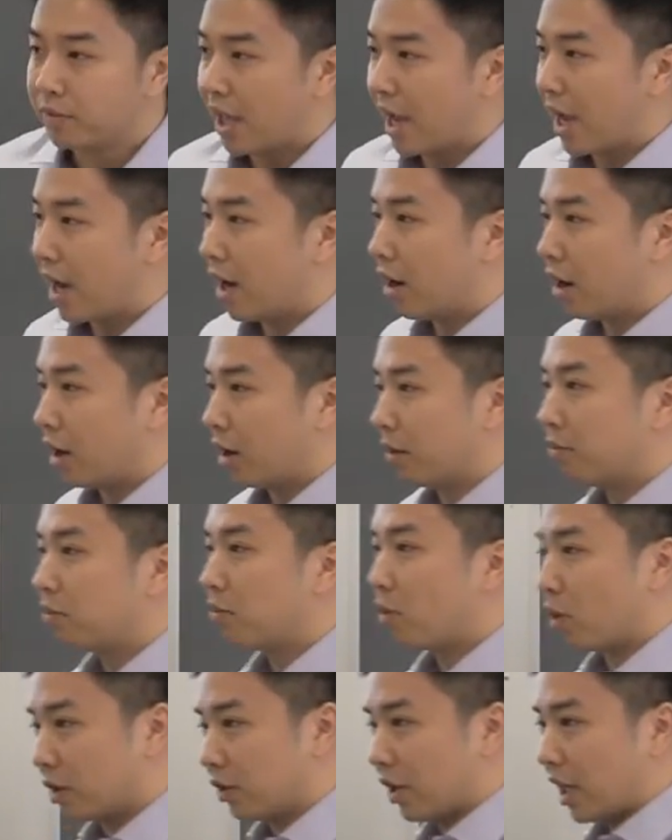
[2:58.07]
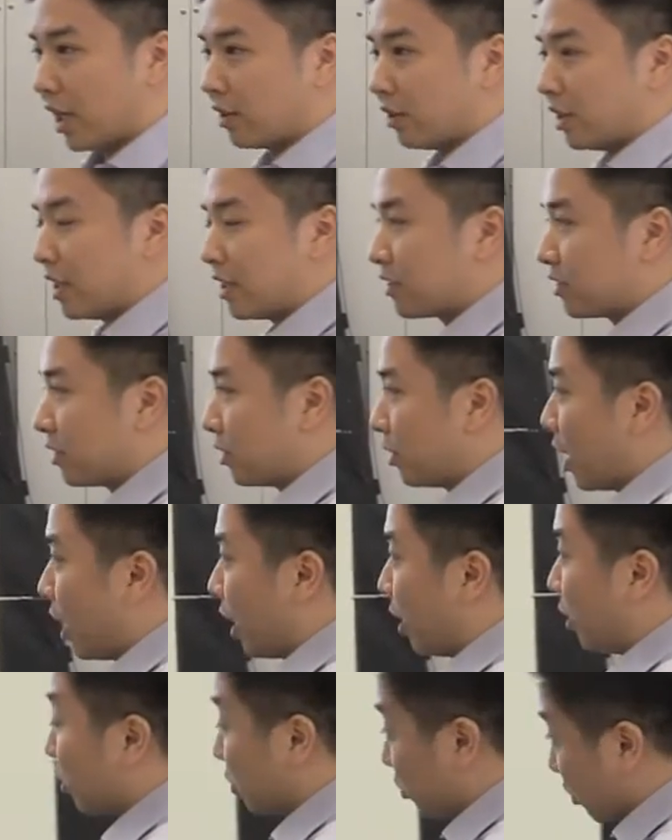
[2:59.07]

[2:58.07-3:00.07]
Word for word: that are more likely, uh,